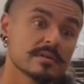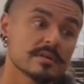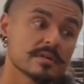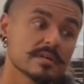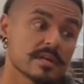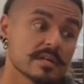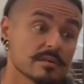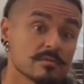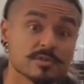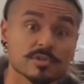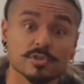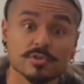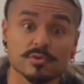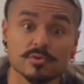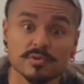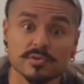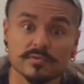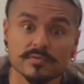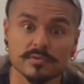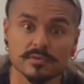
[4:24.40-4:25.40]
and it was
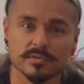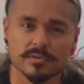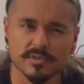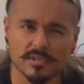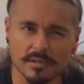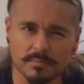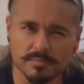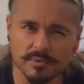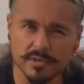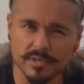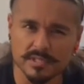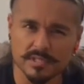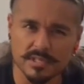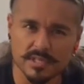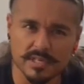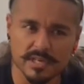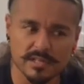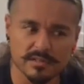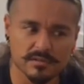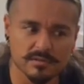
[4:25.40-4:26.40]
useful. So they put it
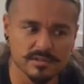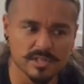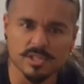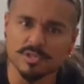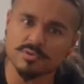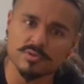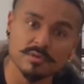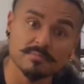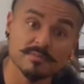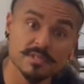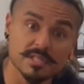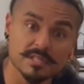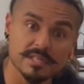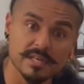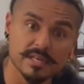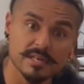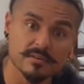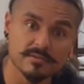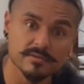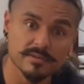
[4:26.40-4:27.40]
together, they trimmed it
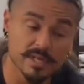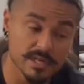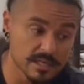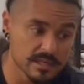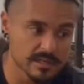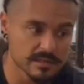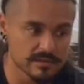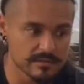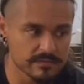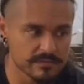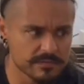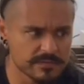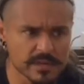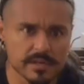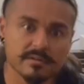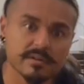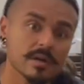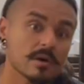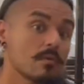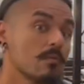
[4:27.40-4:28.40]
down, they
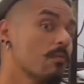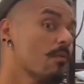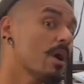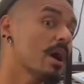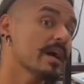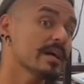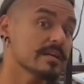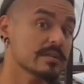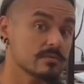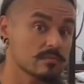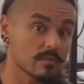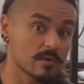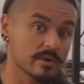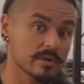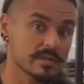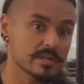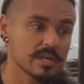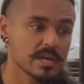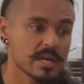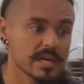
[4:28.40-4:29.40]
figured out why it
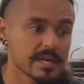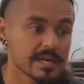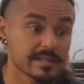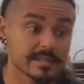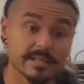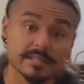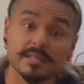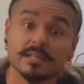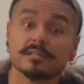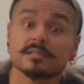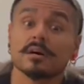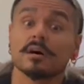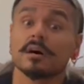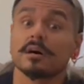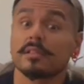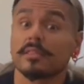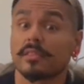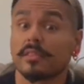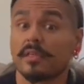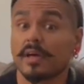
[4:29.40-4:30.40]
worked, and then they
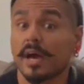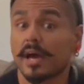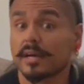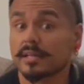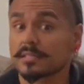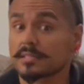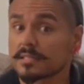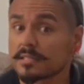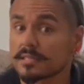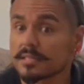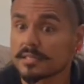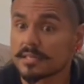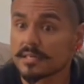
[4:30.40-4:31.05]
taught that.